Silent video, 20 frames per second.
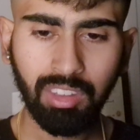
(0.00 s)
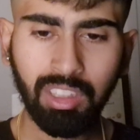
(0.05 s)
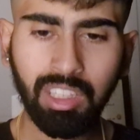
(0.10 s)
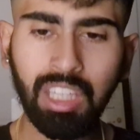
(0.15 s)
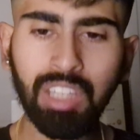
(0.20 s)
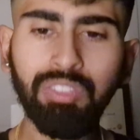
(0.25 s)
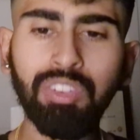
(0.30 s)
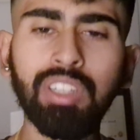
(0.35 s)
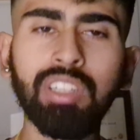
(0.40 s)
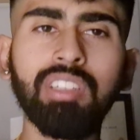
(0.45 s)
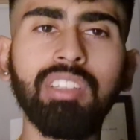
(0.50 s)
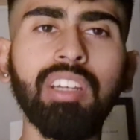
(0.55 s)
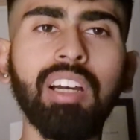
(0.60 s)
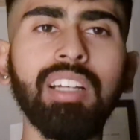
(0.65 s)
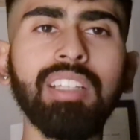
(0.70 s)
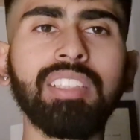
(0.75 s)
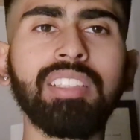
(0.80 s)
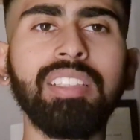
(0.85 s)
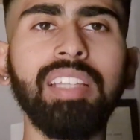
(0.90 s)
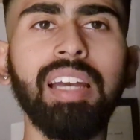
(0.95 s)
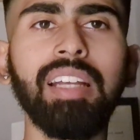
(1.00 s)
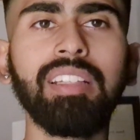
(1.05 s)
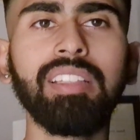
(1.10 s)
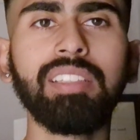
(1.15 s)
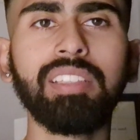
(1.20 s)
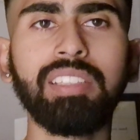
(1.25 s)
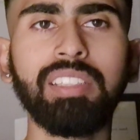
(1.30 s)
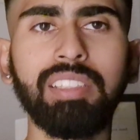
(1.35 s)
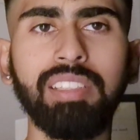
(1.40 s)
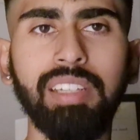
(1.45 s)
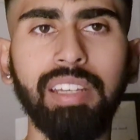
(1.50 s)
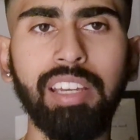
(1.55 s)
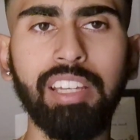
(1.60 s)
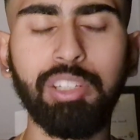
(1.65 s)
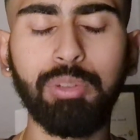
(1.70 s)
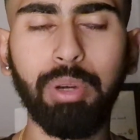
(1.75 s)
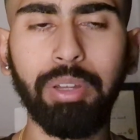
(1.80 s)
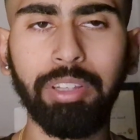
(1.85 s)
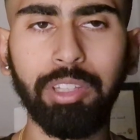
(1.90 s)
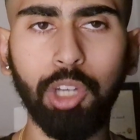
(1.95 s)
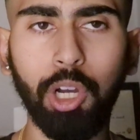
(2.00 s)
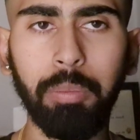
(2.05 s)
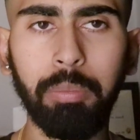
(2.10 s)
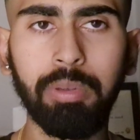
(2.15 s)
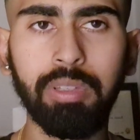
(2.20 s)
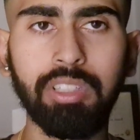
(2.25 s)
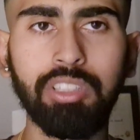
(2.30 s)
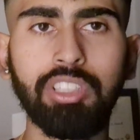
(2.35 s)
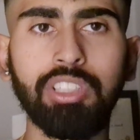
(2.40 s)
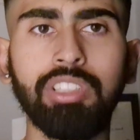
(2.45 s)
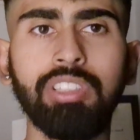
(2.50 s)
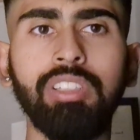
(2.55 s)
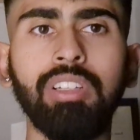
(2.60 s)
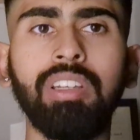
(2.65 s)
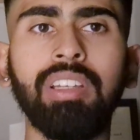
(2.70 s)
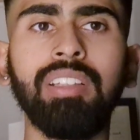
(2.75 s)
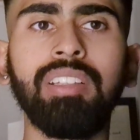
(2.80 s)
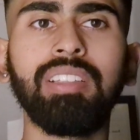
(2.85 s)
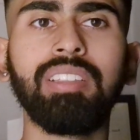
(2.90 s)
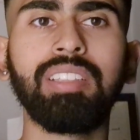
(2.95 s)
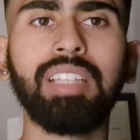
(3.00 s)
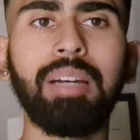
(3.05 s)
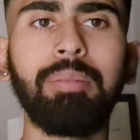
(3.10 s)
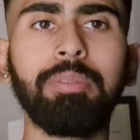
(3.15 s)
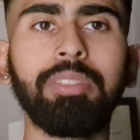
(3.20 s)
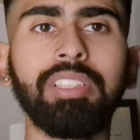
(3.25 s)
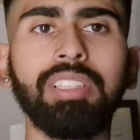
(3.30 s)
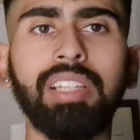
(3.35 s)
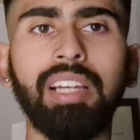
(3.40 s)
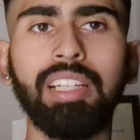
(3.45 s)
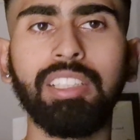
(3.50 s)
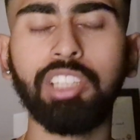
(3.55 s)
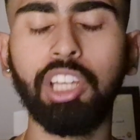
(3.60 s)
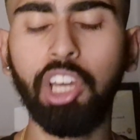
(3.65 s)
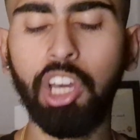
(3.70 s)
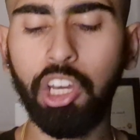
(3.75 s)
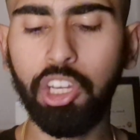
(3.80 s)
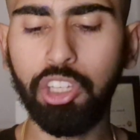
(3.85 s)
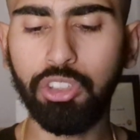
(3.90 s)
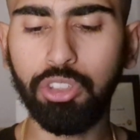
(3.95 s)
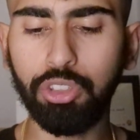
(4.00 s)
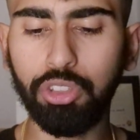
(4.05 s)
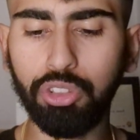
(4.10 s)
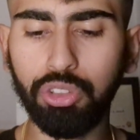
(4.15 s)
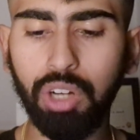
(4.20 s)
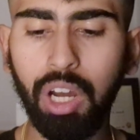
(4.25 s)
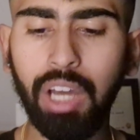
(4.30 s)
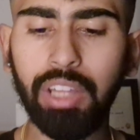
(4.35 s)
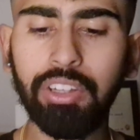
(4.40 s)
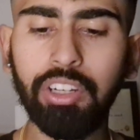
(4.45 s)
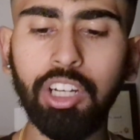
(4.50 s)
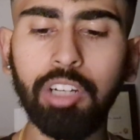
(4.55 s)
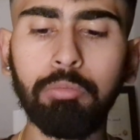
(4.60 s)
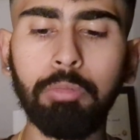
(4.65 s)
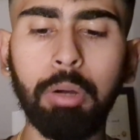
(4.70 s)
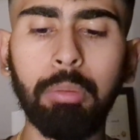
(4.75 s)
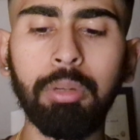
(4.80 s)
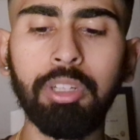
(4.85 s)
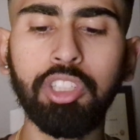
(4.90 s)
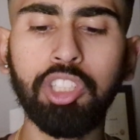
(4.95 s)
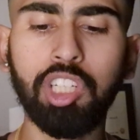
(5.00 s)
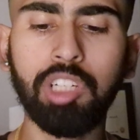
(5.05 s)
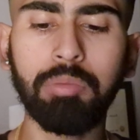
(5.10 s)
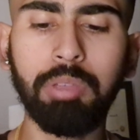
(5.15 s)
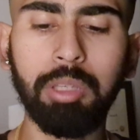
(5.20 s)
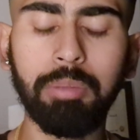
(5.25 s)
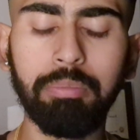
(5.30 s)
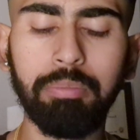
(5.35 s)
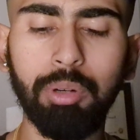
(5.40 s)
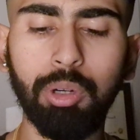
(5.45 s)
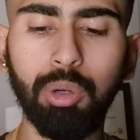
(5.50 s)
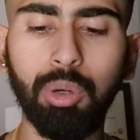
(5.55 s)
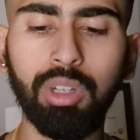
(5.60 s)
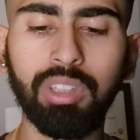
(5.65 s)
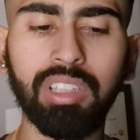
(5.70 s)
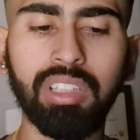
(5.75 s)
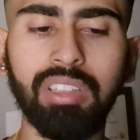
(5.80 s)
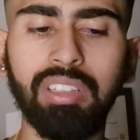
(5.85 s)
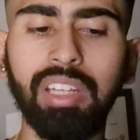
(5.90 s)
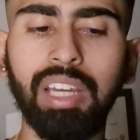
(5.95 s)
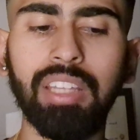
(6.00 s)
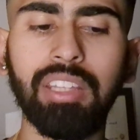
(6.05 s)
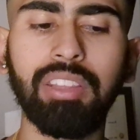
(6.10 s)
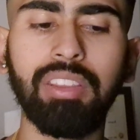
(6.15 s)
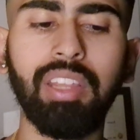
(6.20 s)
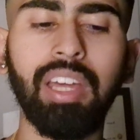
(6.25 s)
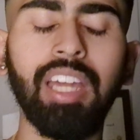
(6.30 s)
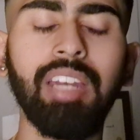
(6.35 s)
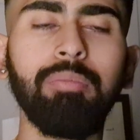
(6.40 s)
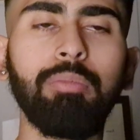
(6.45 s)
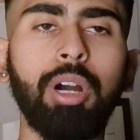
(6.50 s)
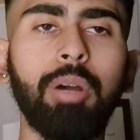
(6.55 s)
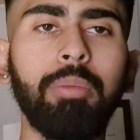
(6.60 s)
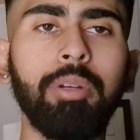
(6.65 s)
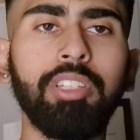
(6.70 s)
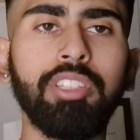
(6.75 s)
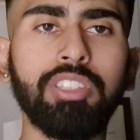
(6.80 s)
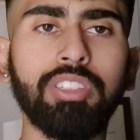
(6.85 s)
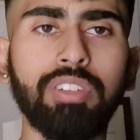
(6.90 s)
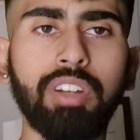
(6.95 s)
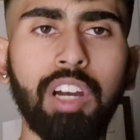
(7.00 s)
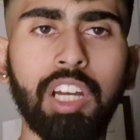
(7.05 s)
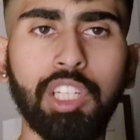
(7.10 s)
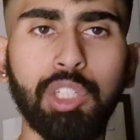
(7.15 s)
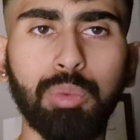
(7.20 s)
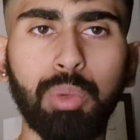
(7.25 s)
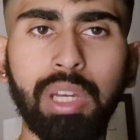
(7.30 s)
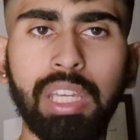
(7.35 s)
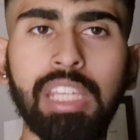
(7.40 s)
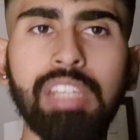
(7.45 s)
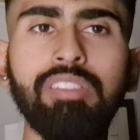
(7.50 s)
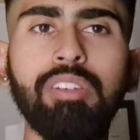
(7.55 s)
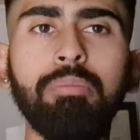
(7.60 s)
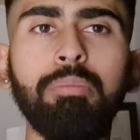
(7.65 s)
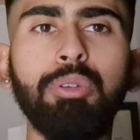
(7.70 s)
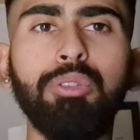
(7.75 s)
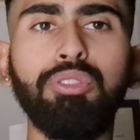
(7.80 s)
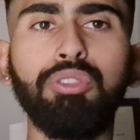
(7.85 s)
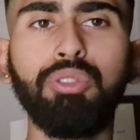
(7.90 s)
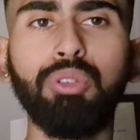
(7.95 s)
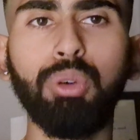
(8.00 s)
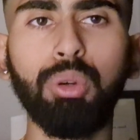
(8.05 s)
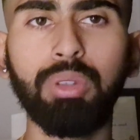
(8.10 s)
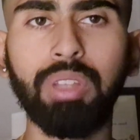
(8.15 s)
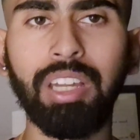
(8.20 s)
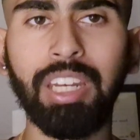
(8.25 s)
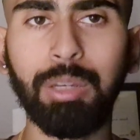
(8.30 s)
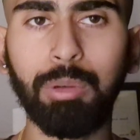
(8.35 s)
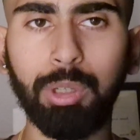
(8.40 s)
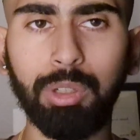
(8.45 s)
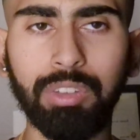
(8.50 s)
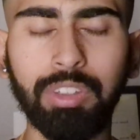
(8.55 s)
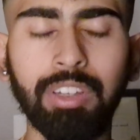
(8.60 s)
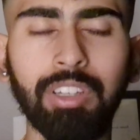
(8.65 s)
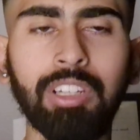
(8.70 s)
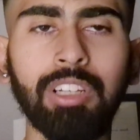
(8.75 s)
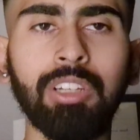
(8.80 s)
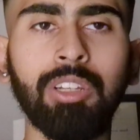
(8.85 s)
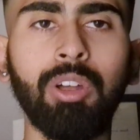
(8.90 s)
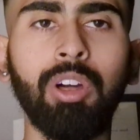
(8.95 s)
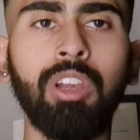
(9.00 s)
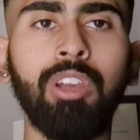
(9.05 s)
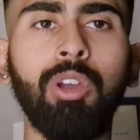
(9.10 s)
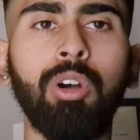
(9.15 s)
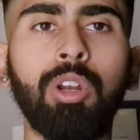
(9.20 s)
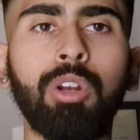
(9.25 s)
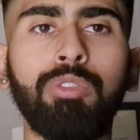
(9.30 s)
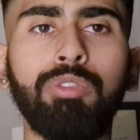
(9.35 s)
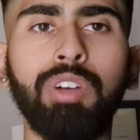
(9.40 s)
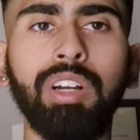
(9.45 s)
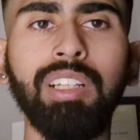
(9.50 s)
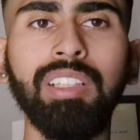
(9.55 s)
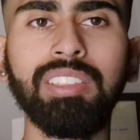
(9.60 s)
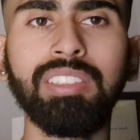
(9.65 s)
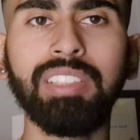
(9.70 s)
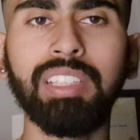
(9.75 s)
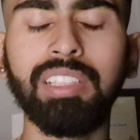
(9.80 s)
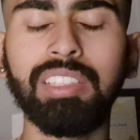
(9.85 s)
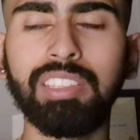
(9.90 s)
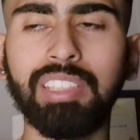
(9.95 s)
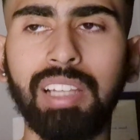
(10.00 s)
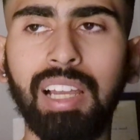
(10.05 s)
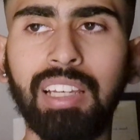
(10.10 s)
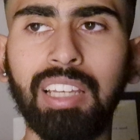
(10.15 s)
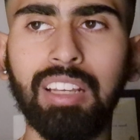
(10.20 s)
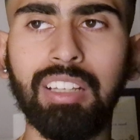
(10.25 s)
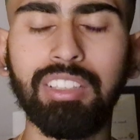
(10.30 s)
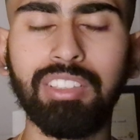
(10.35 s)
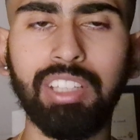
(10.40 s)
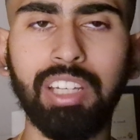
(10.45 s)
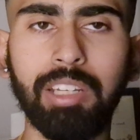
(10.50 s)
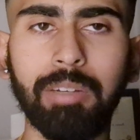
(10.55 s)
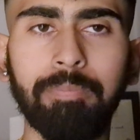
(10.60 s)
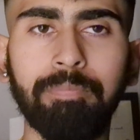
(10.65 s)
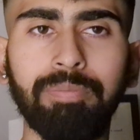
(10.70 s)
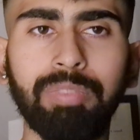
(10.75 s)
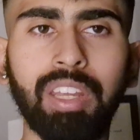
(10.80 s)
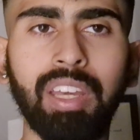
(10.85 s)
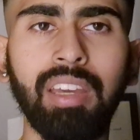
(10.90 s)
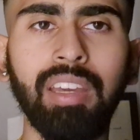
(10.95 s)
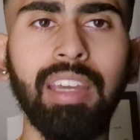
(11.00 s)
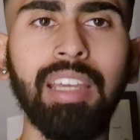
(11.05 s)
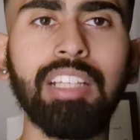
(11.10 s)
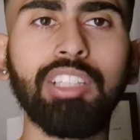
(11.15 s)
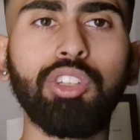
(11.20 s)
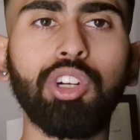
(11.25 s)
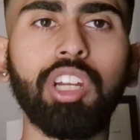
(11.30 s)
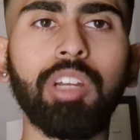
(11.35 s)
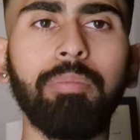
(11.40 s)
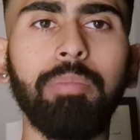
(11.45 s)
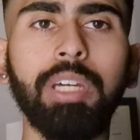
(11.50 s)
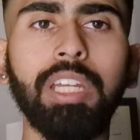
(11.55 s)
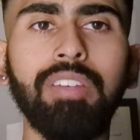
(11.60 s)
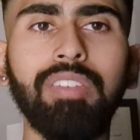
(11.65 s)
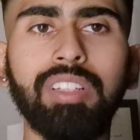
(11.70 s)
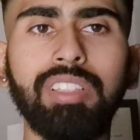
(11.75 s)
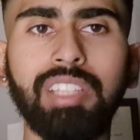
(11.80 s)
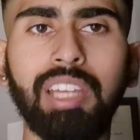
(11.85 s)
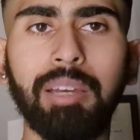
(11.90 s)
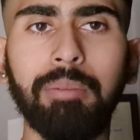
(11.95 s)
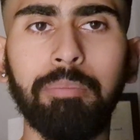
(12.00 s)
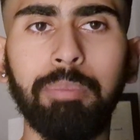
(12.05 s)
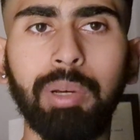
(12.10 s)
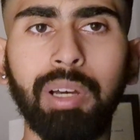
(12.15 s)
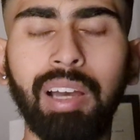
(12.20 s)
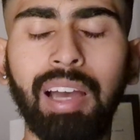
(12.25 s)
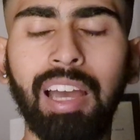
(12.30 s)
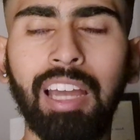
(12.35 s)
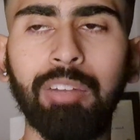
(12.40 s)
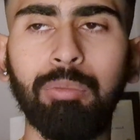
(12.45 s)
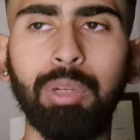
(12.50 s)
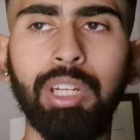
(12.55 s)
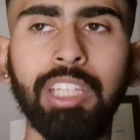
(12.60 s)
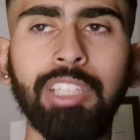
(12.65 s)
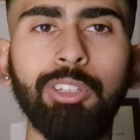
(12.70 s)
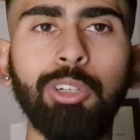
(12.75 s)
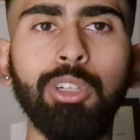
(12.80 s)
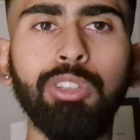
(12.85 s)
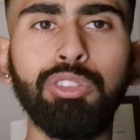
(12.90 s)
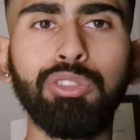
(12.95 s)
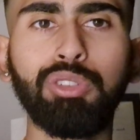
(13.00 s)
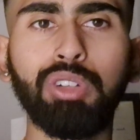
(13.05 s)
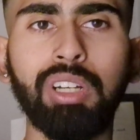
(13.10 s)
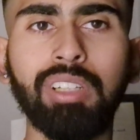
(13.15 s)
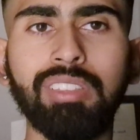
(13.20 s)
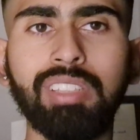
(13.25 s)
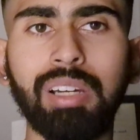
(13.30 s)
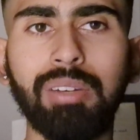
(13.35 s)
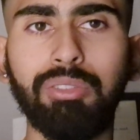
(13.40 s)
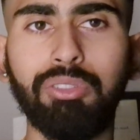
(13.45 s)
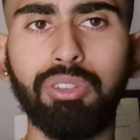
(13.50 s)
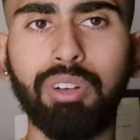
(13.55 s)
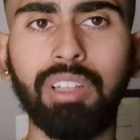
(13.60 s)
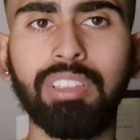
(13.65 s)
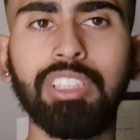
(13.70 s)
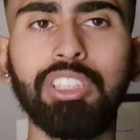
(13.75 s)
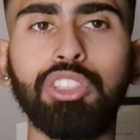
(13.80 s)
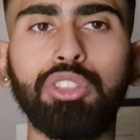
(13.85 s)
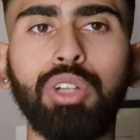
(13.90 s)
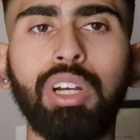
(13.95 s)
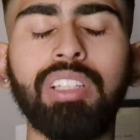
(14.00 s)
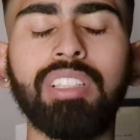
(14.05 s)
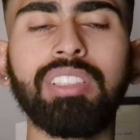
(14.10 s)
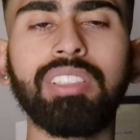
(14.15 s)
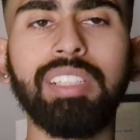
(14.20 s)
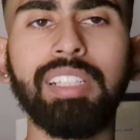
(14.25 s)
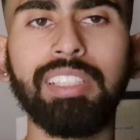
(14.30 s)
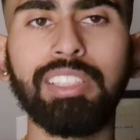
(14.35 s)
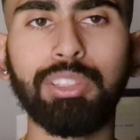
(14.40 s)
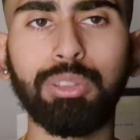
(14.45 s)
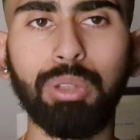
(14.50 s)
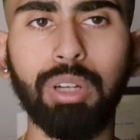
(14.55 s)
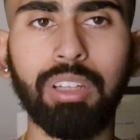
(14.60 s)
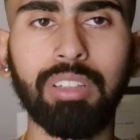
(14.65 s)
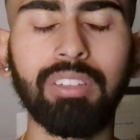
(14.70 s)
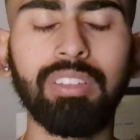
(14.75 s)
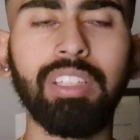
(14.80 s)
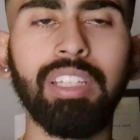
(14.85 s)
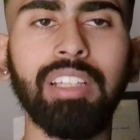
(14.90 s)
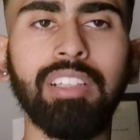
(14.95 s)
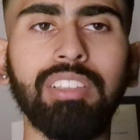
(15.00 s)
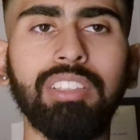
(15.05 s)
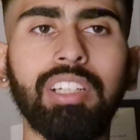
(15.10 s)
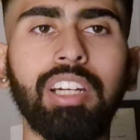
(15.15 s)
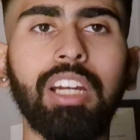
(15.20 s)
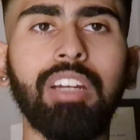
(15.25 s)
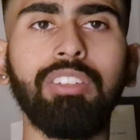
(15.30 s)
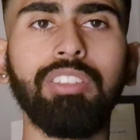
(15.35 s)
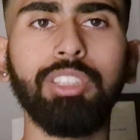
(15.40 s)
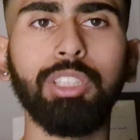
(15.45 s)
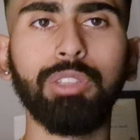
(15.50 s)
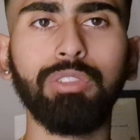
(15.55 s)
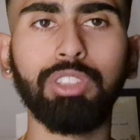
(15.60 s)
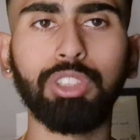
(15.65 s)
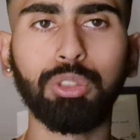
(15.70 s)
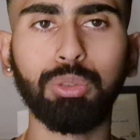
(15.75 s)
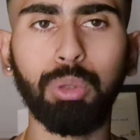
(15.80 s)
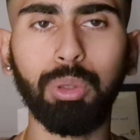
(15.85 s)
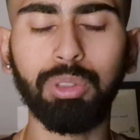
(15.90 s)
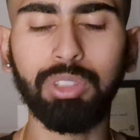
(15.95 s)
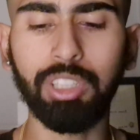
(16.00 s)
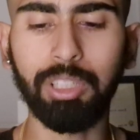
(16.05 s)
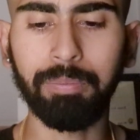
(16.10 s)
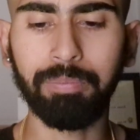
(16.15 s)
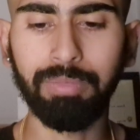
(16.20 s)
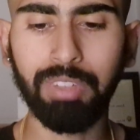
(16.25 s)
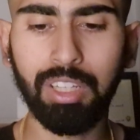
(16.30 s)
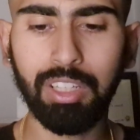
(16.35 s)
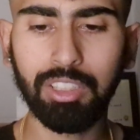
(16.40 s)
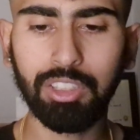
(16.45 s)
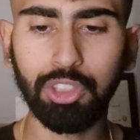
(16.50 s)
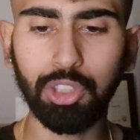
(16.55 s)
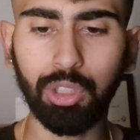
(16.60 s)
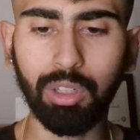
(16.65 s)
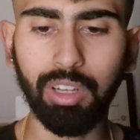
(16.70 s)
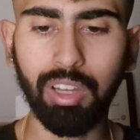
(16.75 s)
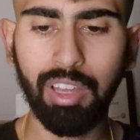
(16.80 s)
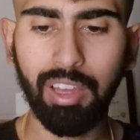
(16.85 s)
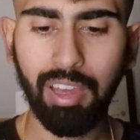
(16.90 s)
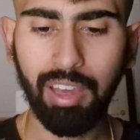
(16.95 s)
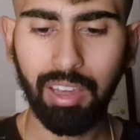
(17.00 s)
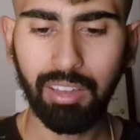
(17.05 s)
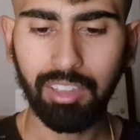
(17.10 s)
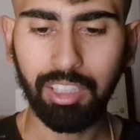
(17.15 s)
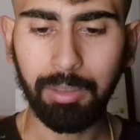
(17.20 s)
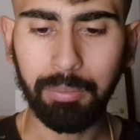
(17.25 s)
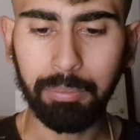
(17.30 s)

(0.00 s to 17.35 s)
if it does get to the stage where the opposition is looking to capitalise, you'd rather Mohammad Shami bowl at the death than Mohammad Siraj, where even before that he would have gotten a lot of runs, since, like I said, he's got a bit of a temper, and when he goes for runs up front, it translates throughout the entirety of his quota. So the